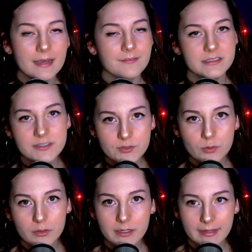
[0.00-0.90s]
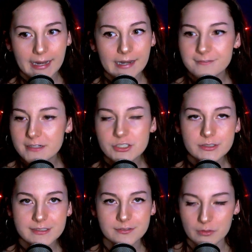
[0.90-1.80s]
They have a Discord, like an
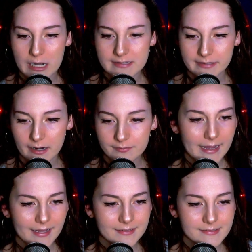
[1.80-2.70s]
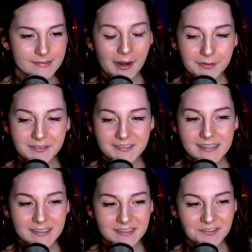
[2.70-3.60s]
official Discord and stuff. And I
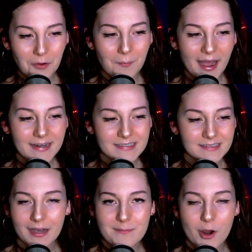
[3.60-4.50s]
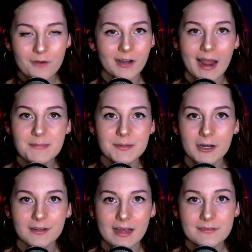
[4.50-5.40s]
honestly don't mind if I'm overhyping
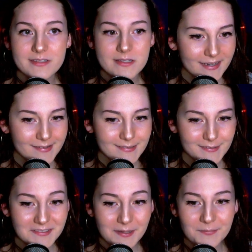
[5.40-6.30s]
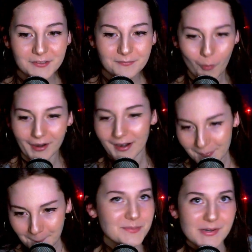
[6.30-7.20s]
Paralives because The Sims 4
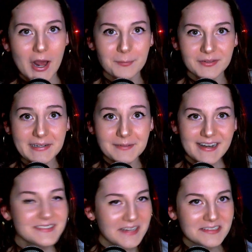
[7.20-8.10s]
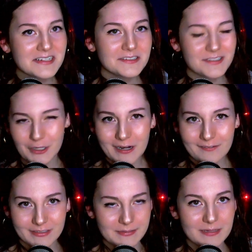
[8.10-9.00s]
is a monopoly and it doesn't
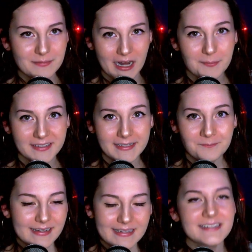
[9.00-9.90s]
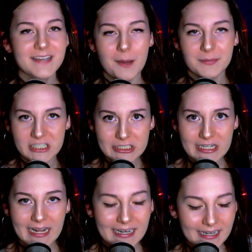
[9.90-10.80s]
deserve to be a monopoly and it needs
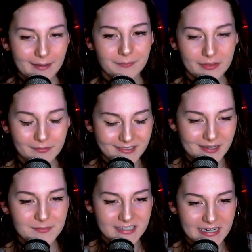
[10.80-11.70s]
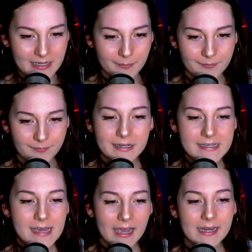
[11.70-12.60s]
competition. And the Sims team or
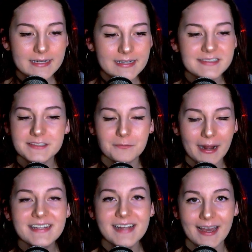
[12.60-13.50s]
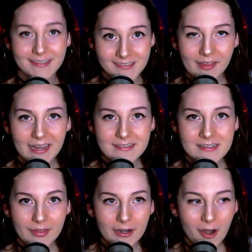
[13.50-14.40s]
EA needs to recognize that
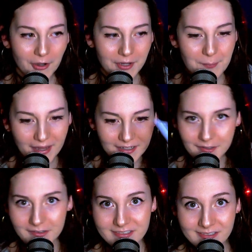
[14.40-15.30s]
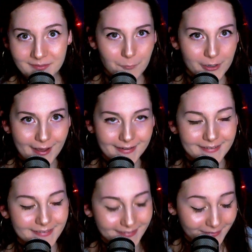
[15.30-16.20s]
there are competitors and we're not
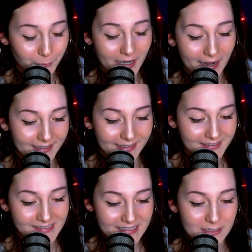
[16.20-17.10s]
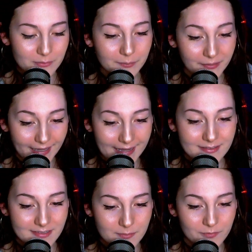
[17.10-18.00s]
we're not going to continue to play
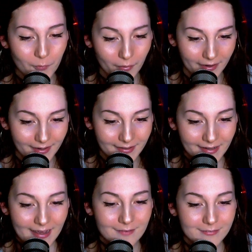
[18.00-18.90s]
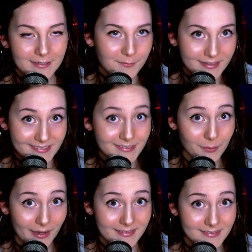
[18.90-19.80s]
The Sims 4 if they don't listen
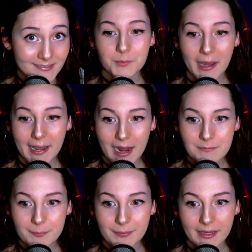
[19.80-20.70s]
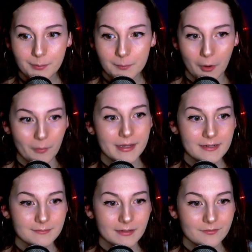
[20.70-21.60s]
to us. That's why I'm a big
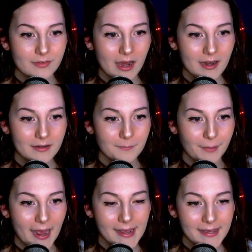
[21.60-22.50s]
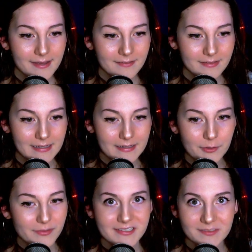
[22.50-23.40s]
proponent of not buying the
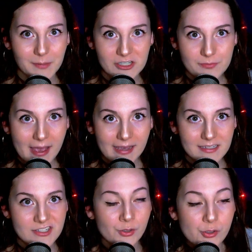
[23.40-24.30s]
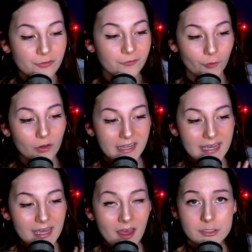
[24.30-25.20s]
newest expansion pack until you
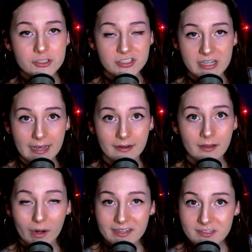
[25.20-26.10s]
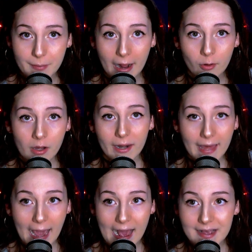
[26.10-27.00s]
fully understand what it's about, what
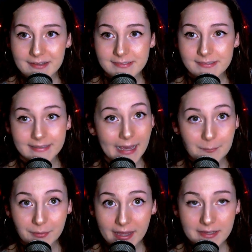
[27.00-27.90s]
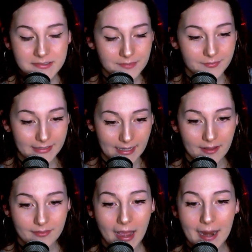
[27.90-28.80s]
it has, gameplay, stuff like
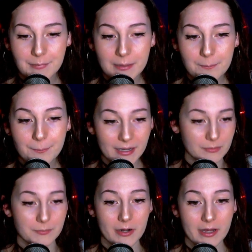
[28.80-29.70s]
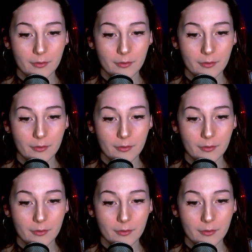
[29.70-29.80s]
that. I'm a big proponent.